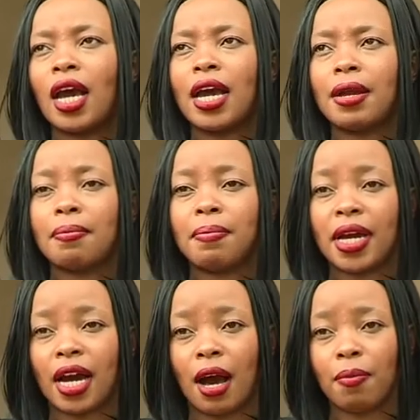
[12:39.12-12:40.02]
And
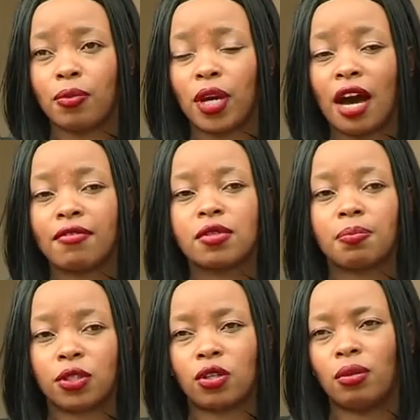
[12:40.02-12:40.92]
makeup, we have
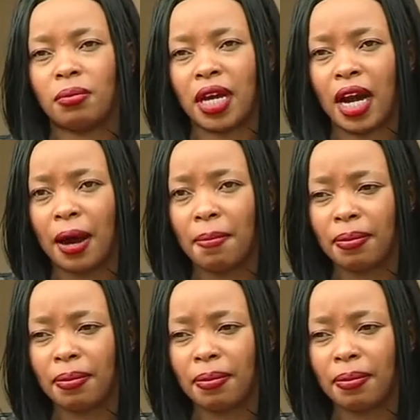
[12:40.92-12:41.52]
special makeup,